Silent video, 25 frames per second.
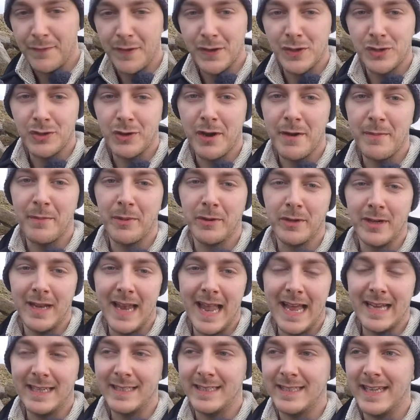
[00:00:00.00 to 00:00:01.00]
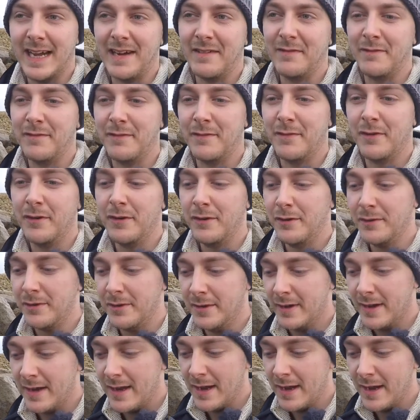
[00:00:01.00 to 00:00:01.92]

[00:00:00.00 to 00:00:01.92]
your tripod legs down through